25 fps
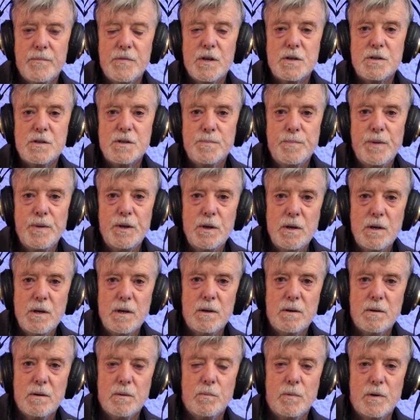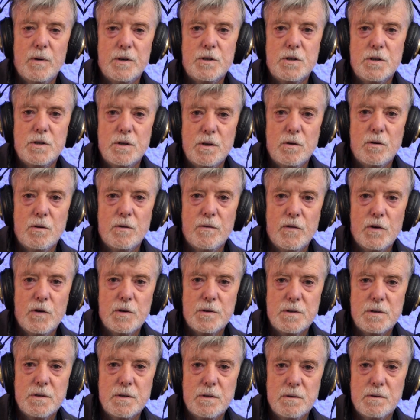speed at which the
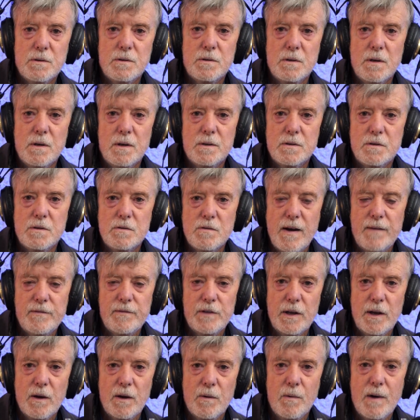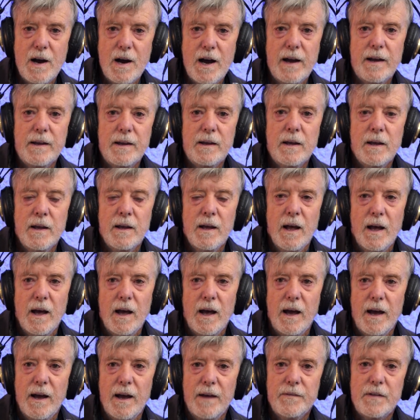universe is travelling away.
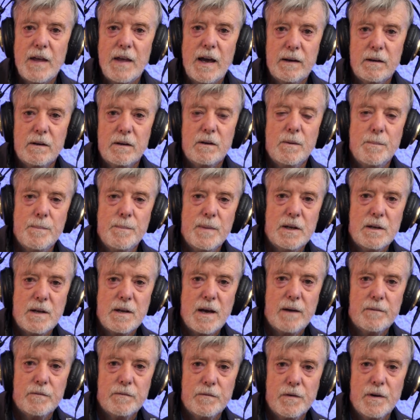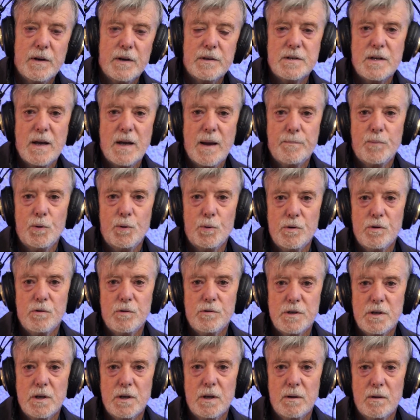And that can be done, for example,
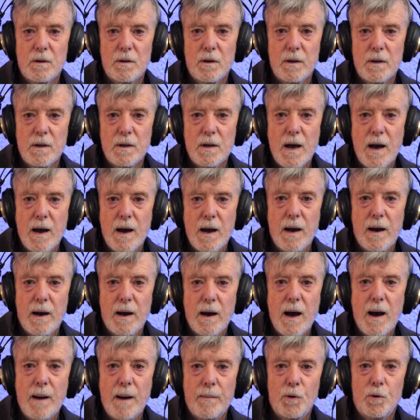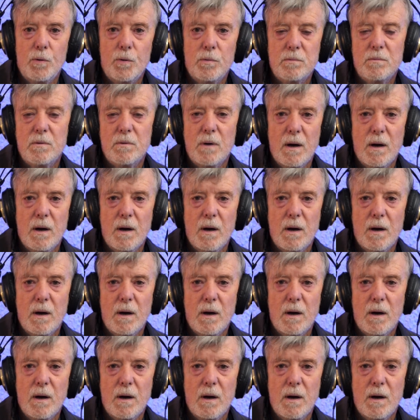using the Hubble